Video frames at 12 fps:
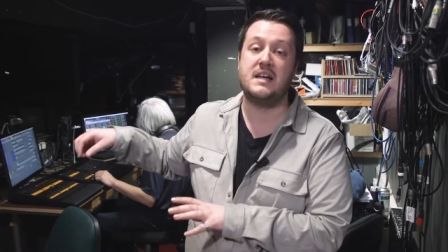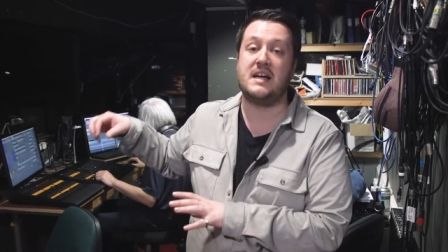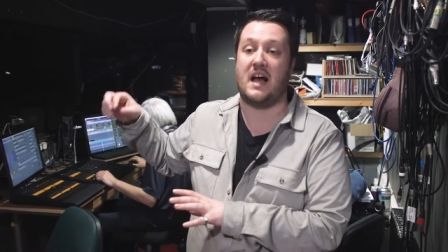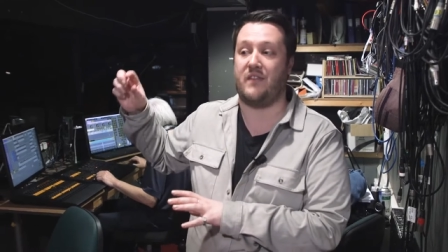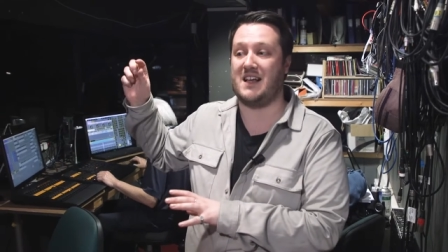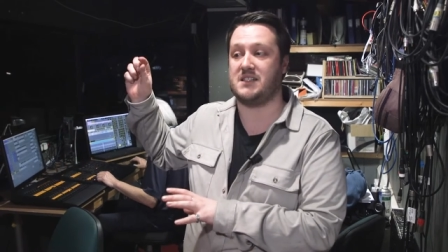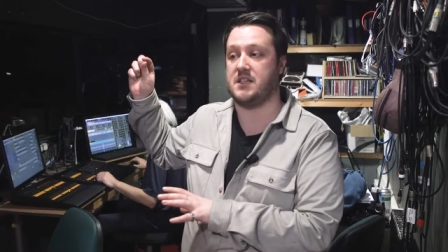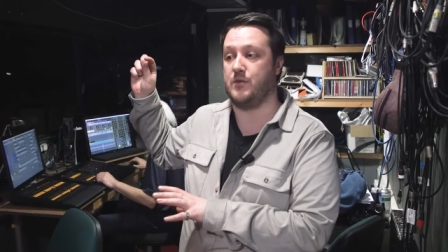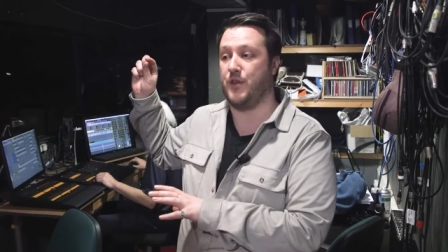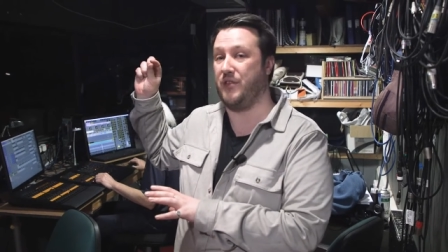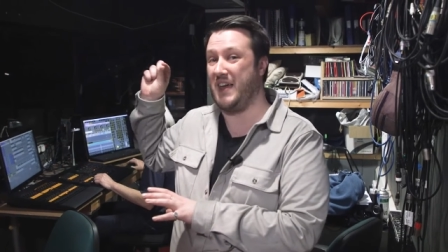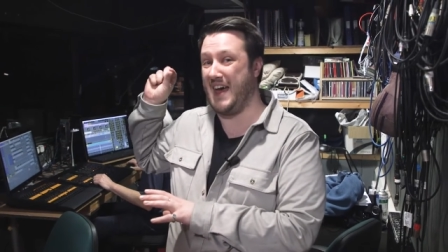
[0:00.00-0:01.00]
And that's so
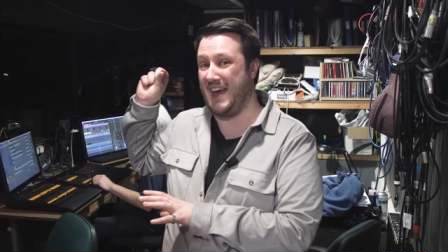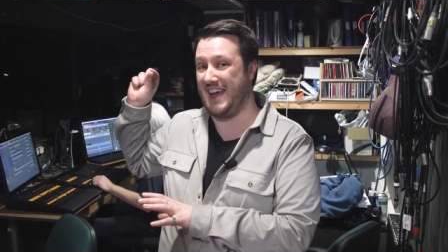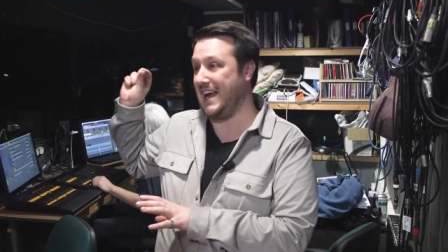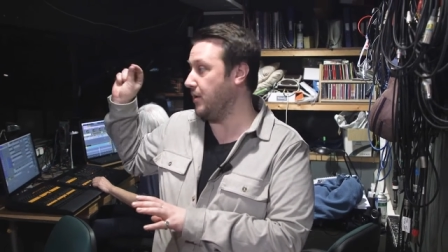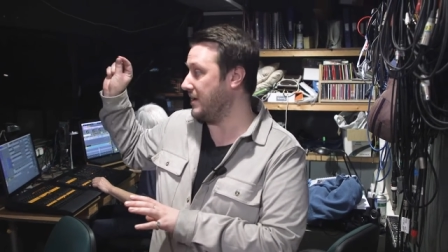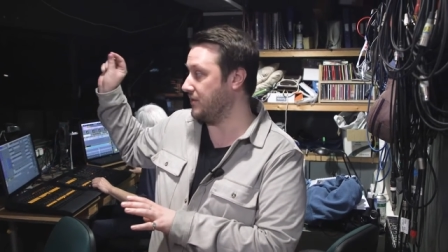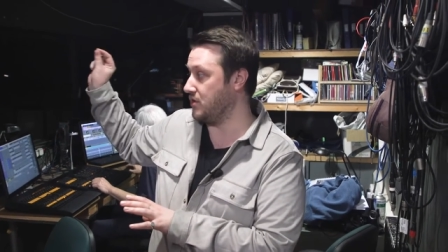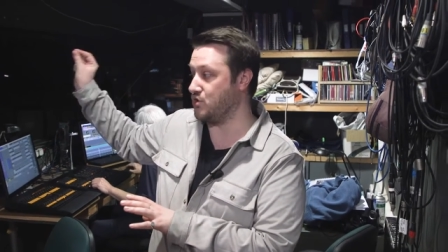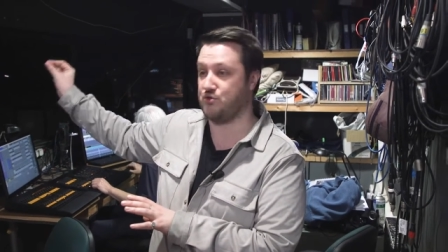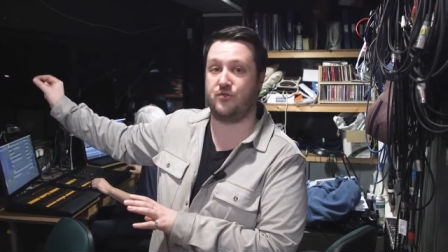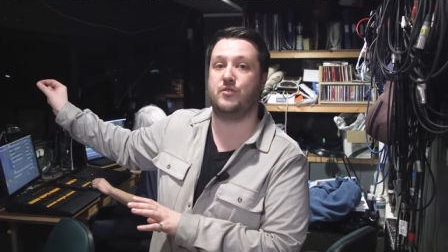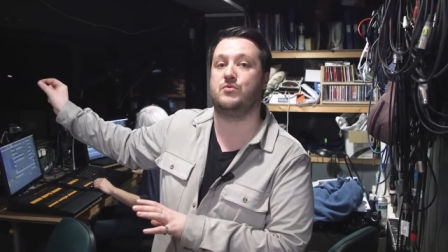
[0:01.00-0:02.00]
that they're hearing the
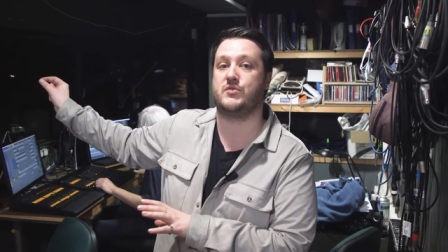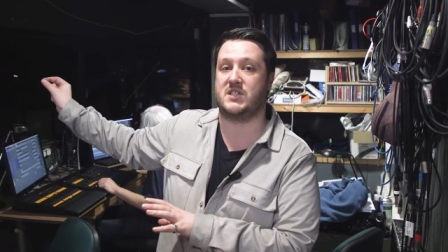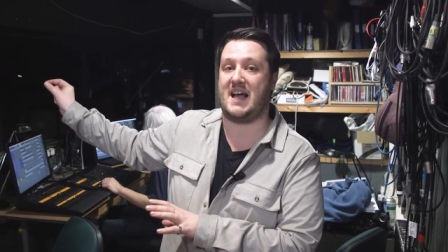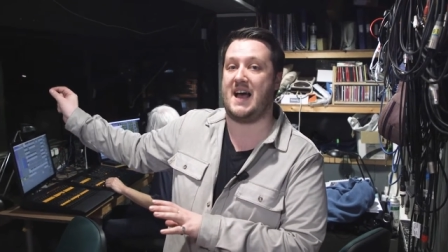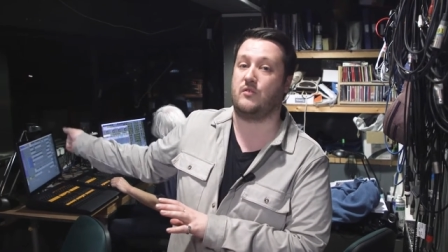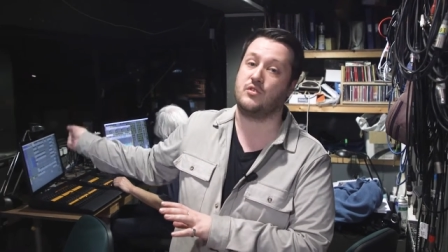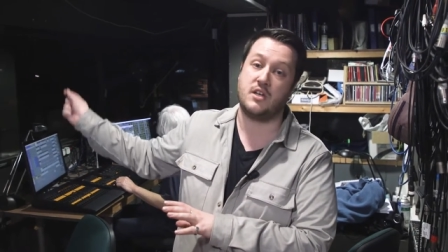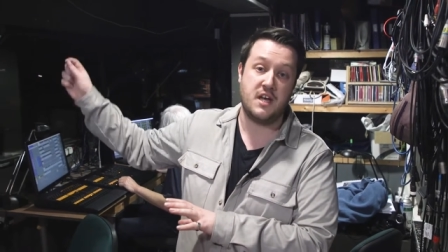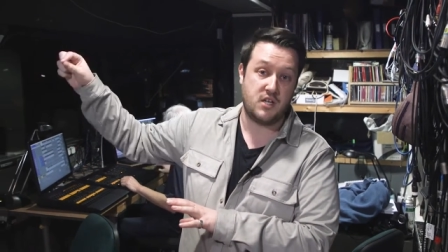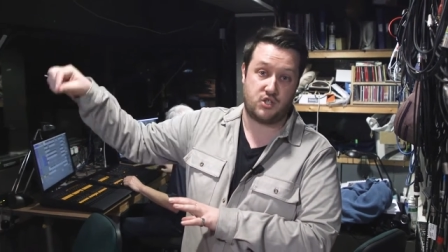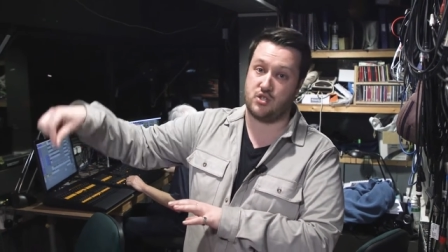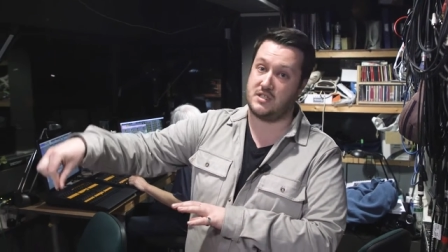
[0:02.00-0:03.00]
true sound,
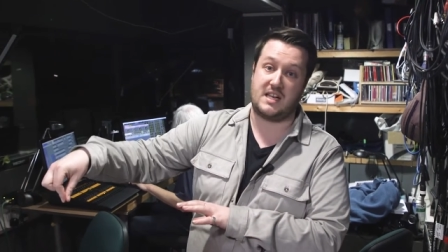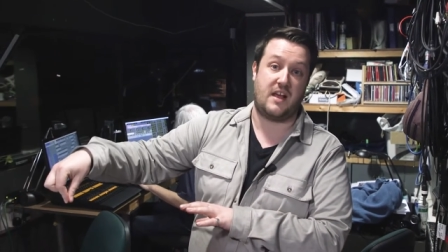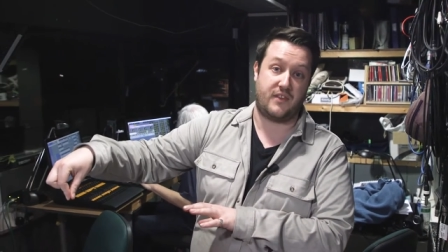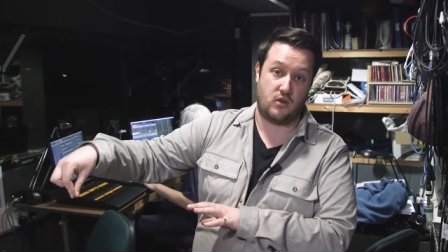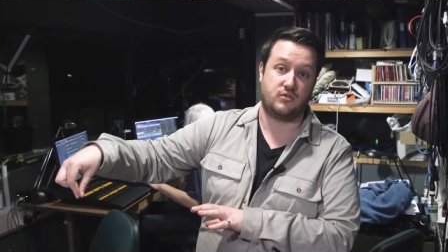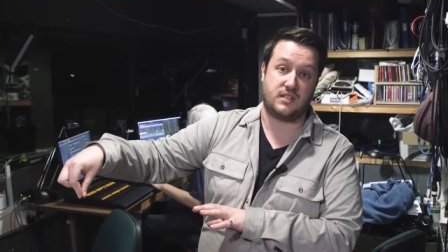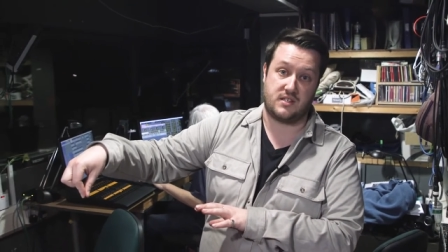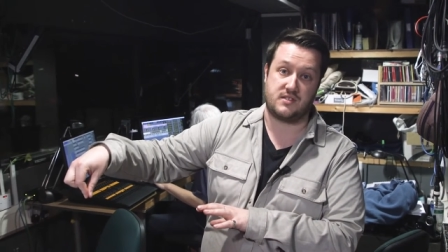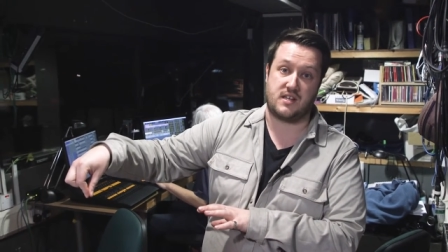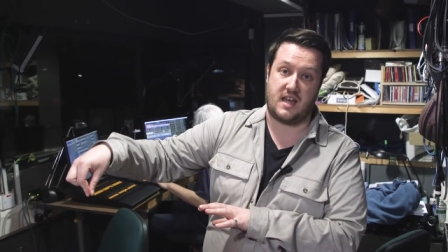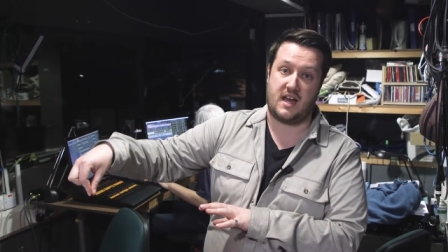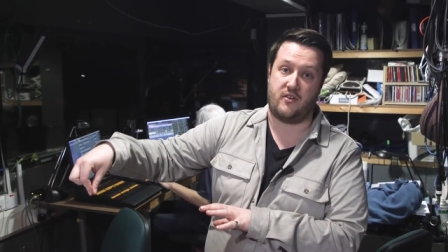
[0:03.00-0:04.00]
just like the audience
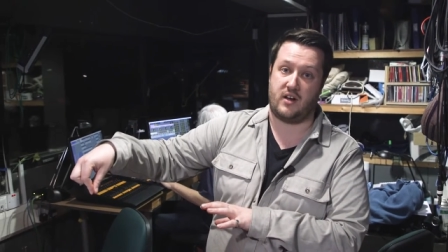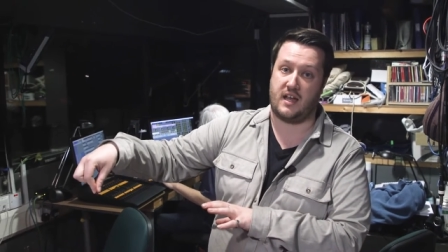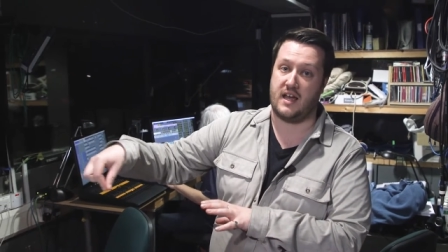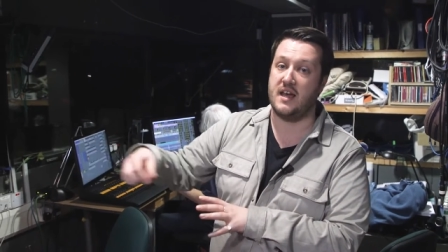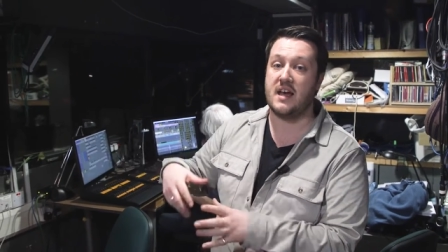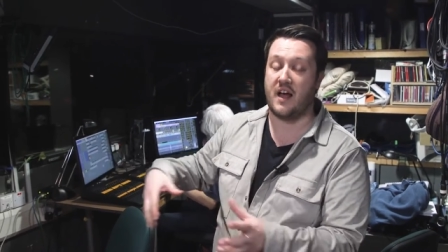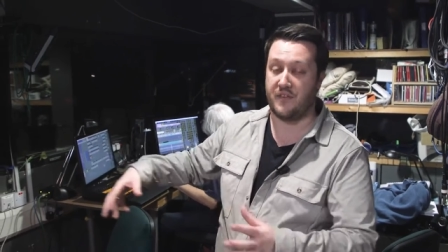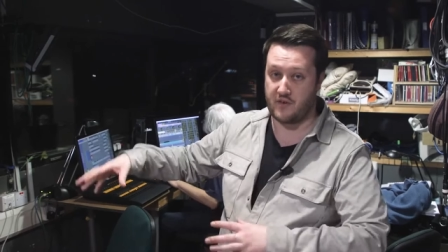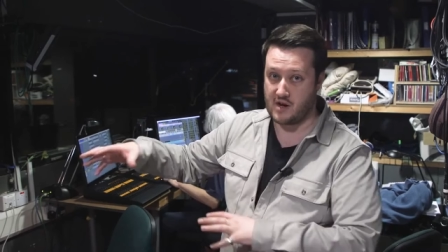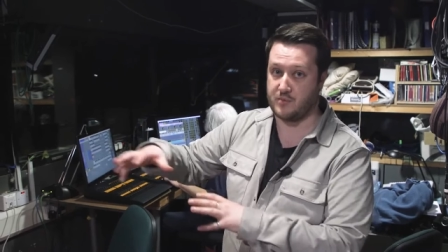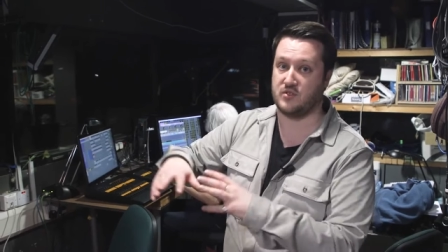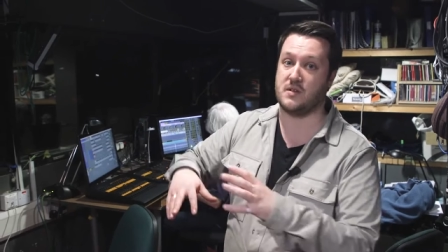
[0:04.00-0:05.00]
are hearing it, and they're
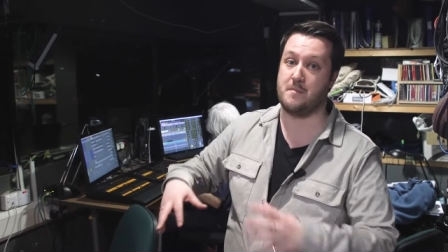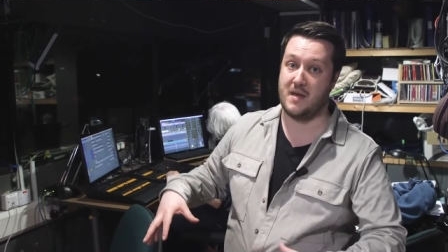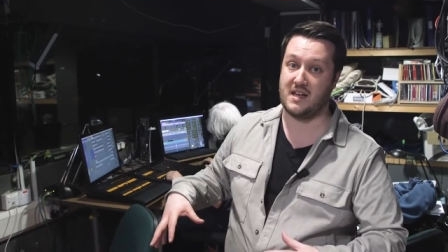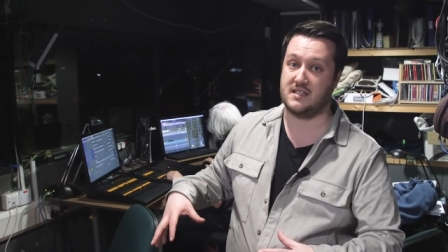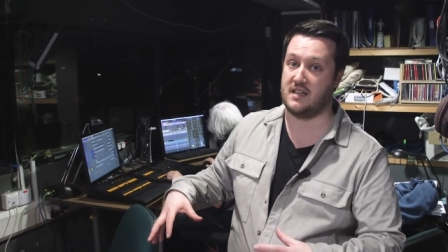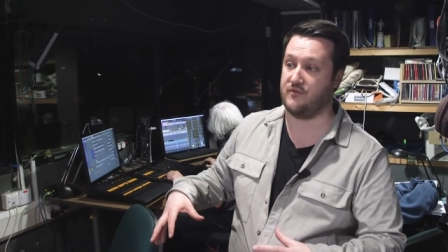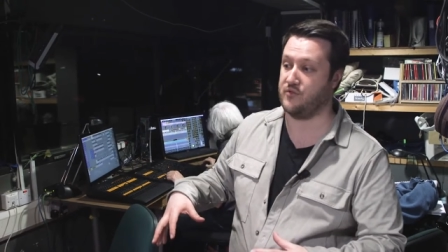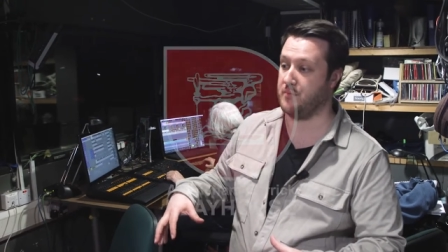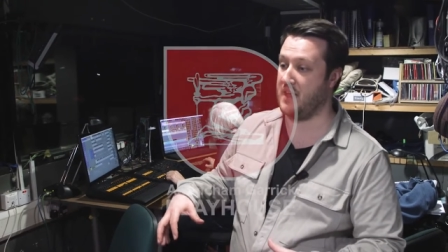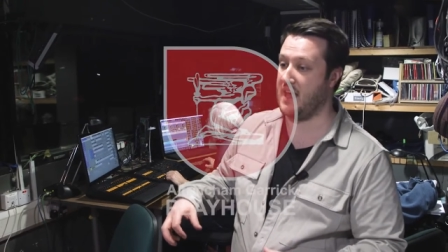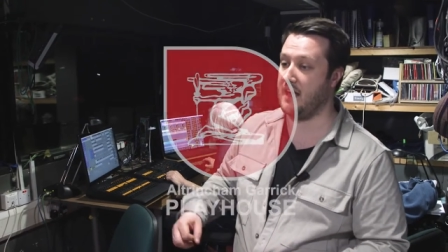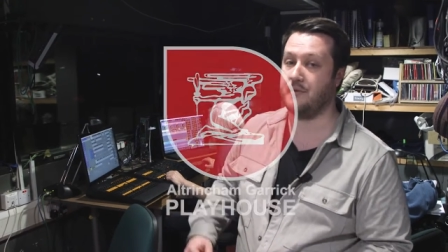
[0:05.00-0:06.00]
able to mix it from
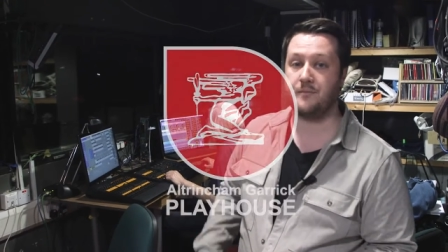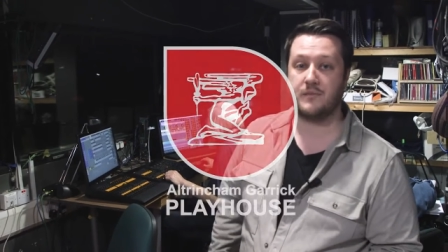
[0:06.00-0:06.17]
there.